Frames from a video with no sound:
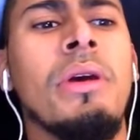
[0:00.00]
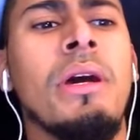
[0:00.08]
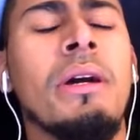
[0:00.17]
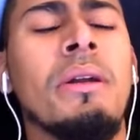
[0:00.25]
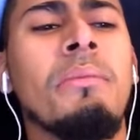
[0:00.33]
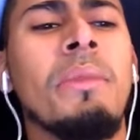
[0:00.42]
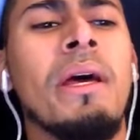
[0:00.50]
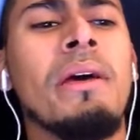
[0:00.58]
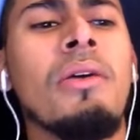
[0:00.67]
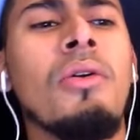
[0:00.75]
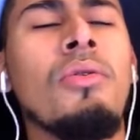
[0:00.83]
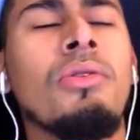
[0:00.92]
And I'm like,
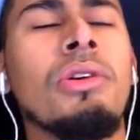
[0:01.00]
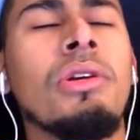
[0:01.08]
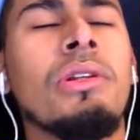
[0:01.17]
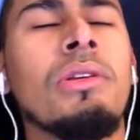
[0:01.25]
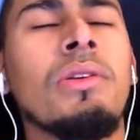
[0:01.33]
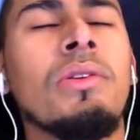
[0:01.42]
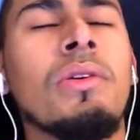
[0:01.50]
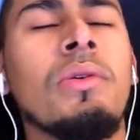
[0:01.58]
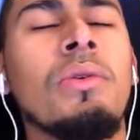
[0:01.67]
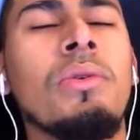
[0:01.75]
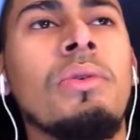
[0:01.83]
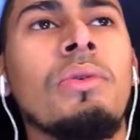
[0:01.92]
oh shit, this is so
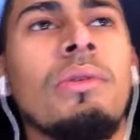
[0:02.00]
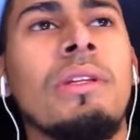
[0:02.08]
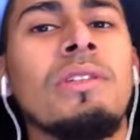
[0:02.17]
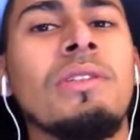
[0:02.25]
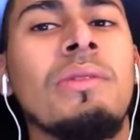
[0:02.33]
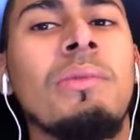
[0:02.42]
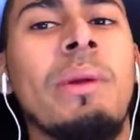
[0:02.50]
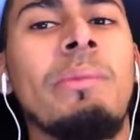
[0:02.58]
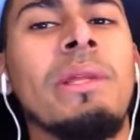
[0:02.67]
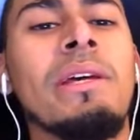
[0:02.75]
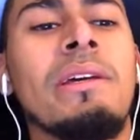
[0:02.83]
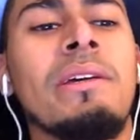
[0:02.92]
cool. This is what I'm
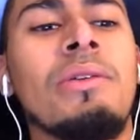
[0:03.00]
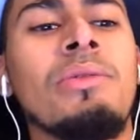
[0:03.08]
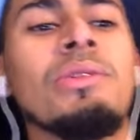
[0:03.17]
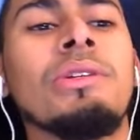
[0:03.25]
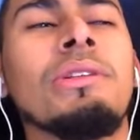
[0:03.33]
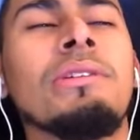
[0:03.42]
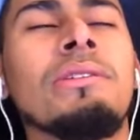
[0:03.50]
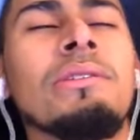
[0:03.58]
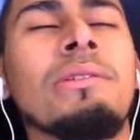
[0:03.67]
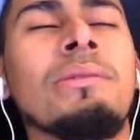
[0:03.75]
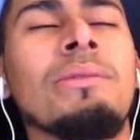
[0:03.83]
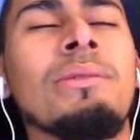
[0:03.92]
thinking. Oh shit, this is
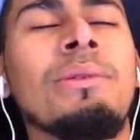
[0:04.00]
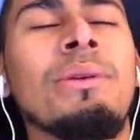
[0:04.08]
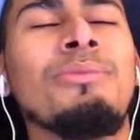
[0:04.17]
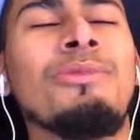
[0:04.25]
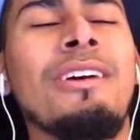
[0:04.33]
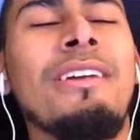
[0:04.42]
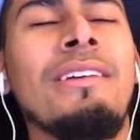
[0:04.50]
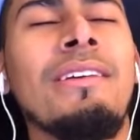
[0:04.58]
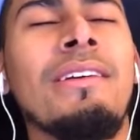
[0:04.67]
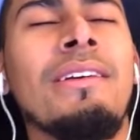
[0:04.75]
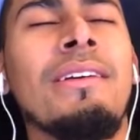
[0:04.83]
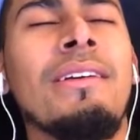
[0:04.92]
so cool. I'm ready.
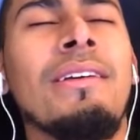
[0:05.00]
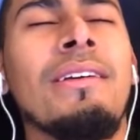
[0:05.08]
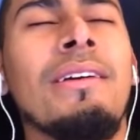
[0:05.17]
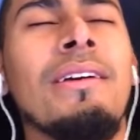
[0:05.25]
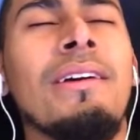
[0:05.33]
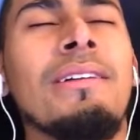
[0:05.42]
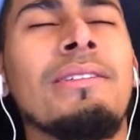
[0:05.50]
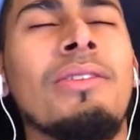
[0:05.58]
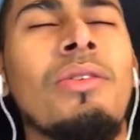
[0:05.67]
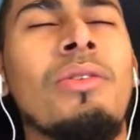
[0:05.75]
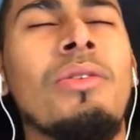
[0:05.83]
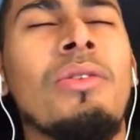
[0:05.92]
And
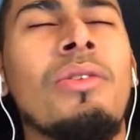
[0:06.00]
so